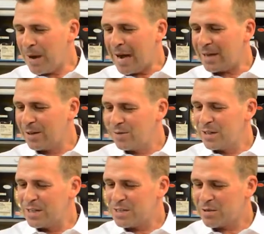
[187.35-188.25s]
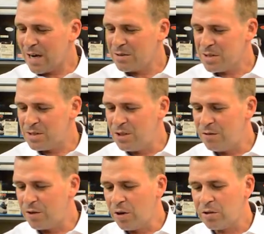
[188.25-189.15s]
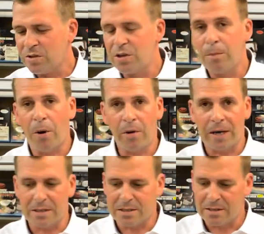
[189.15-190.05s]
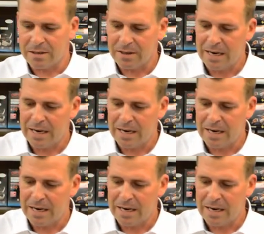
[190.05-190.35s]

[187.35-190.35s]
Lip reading: back of these trousers, you've got two pockets,